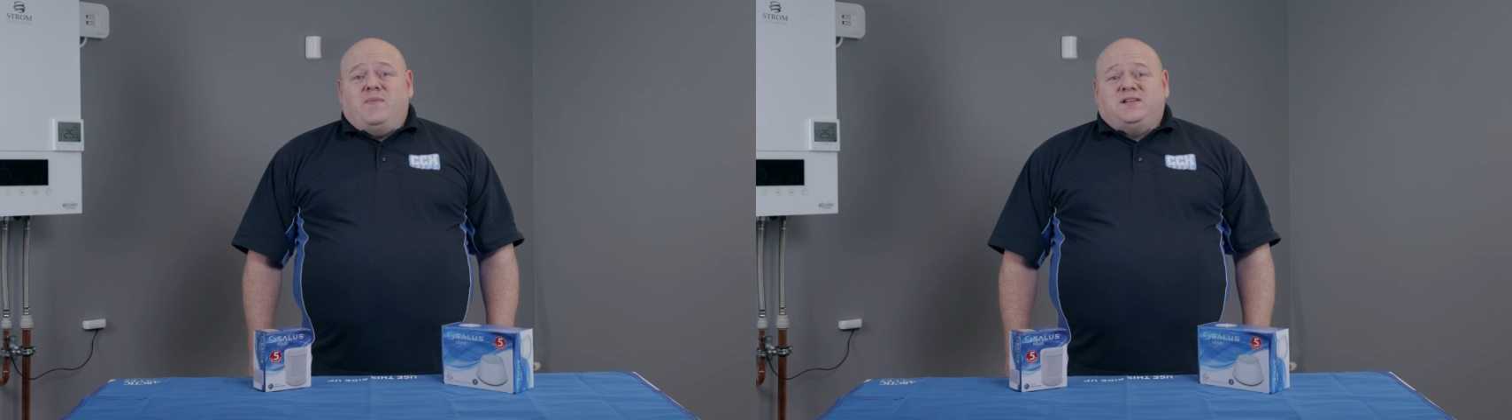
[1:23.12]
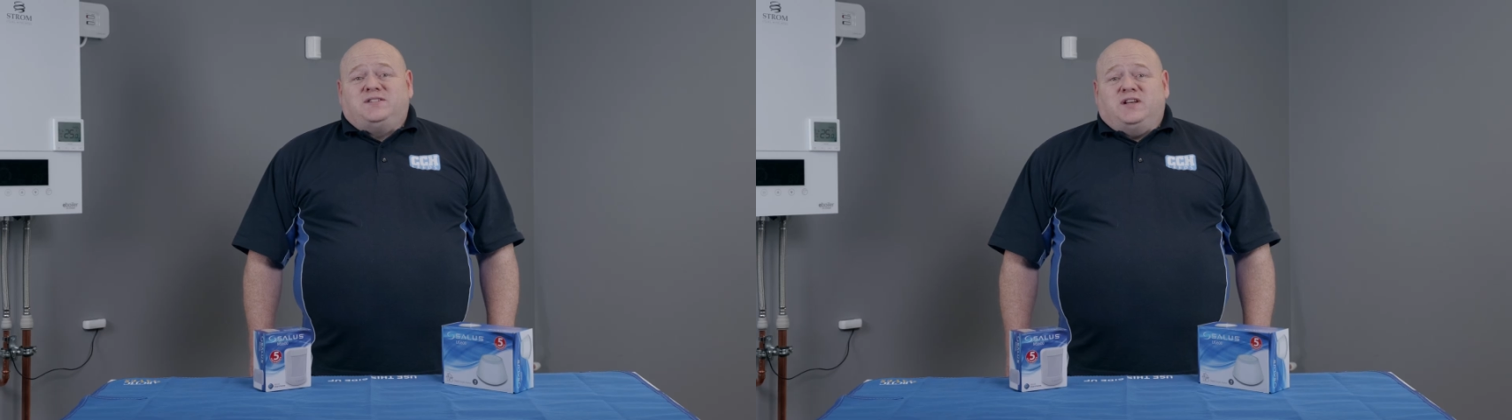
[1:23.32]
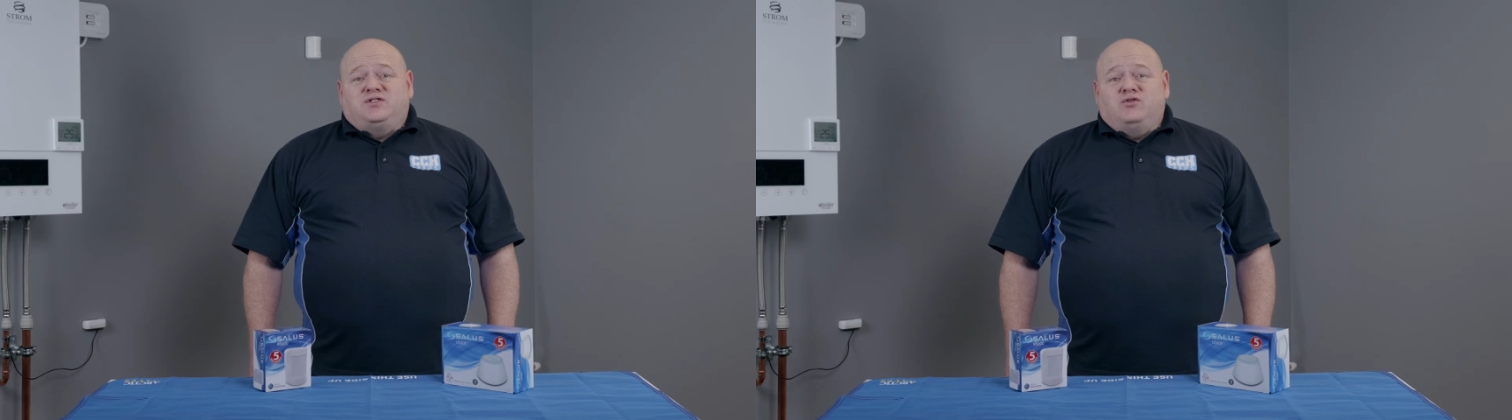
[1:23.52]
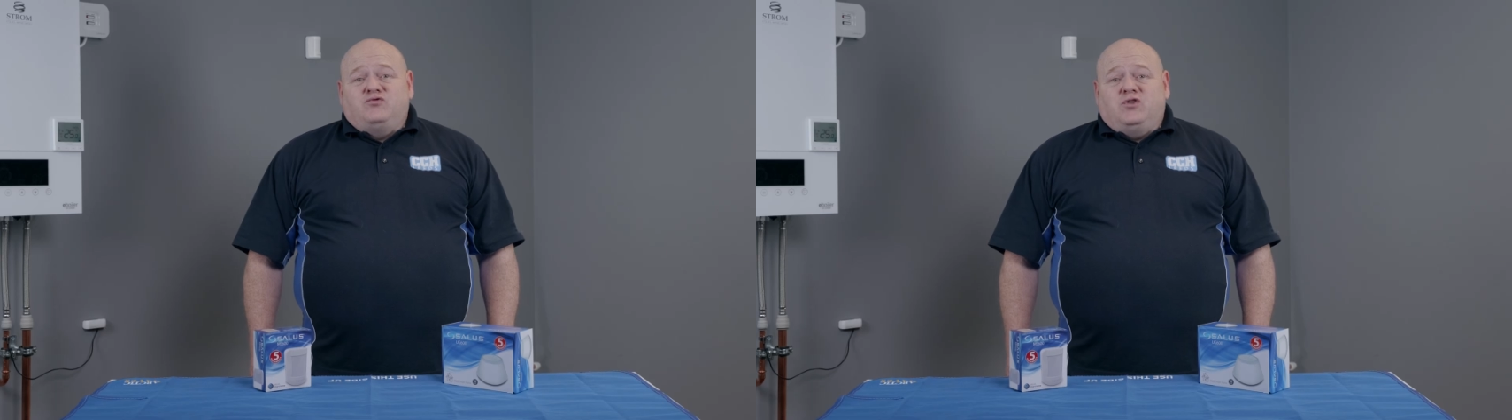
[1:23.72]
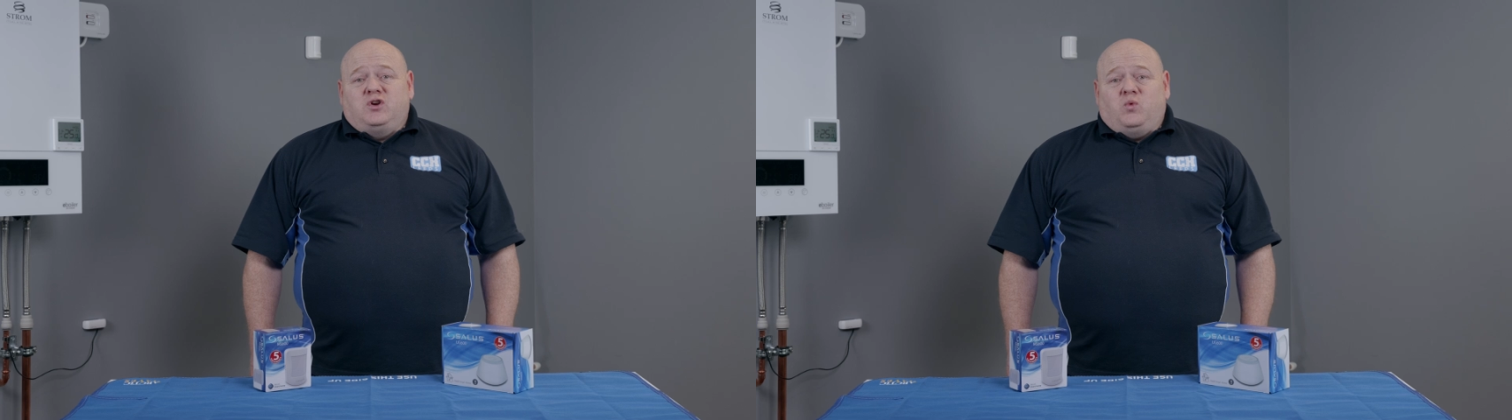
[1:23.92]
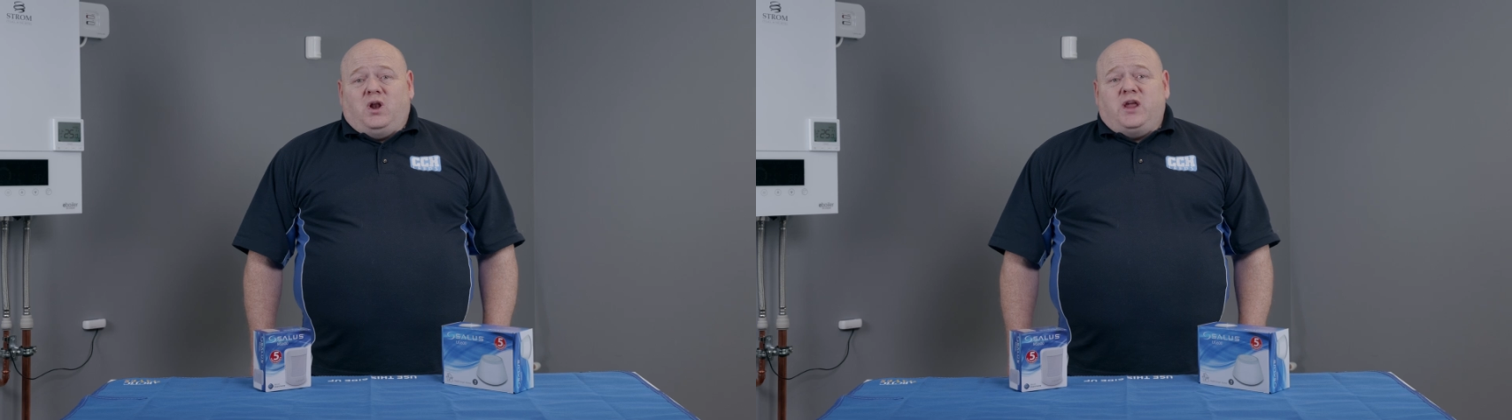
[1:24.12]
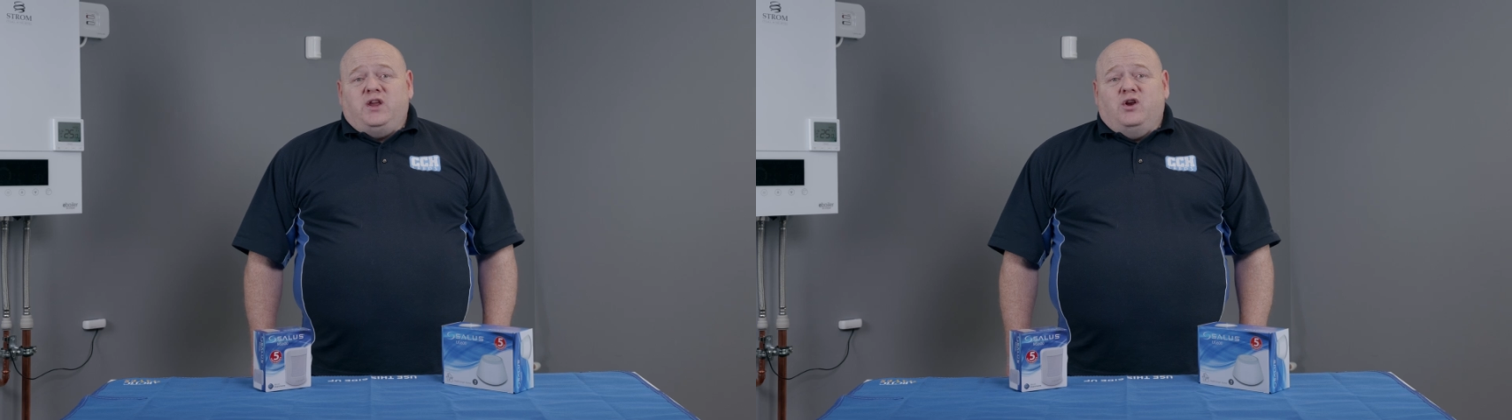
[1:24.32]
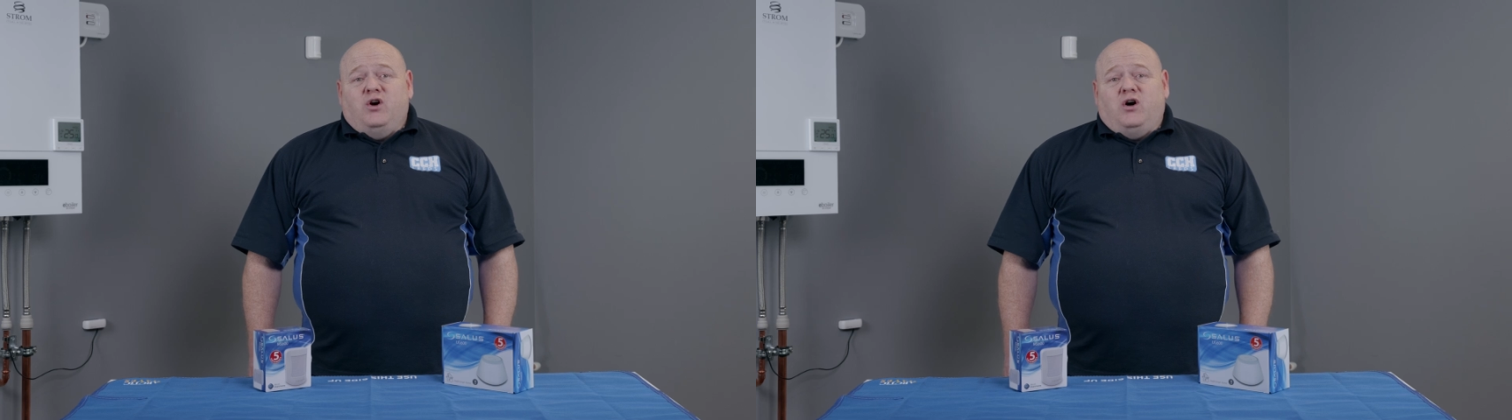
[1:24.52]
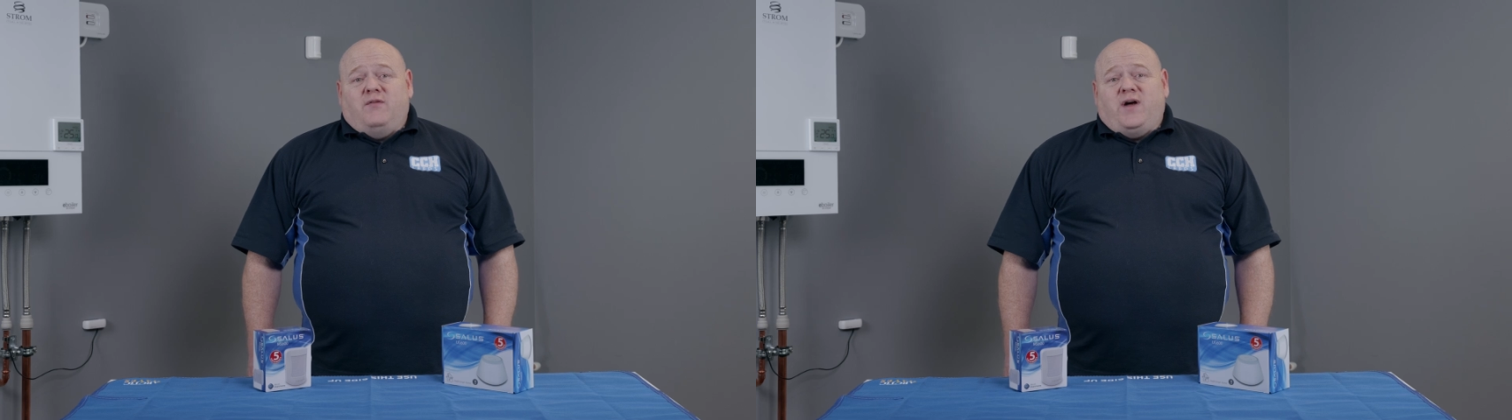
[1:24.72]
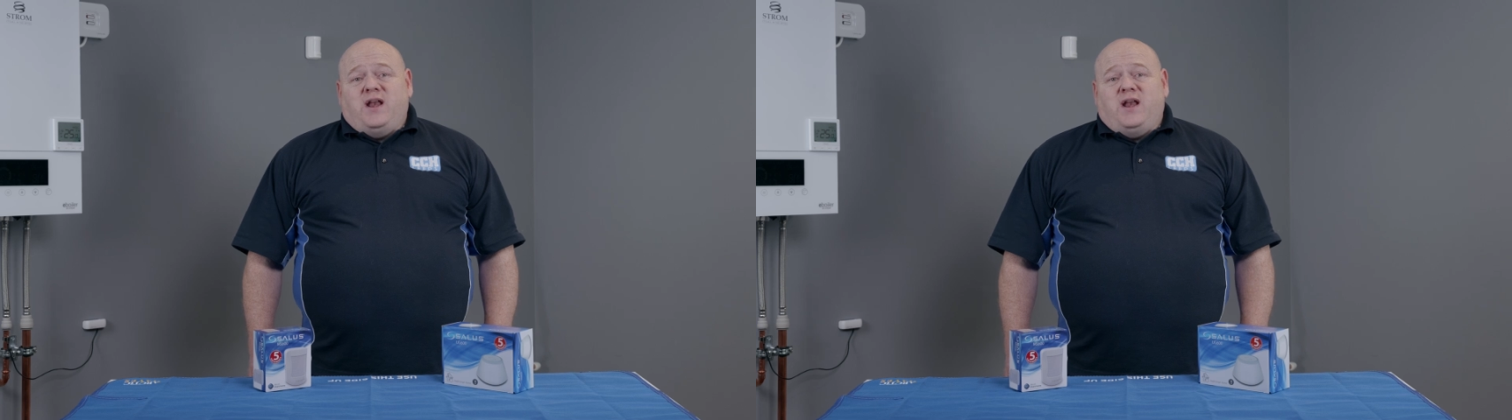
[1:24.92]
MS600 will let you know of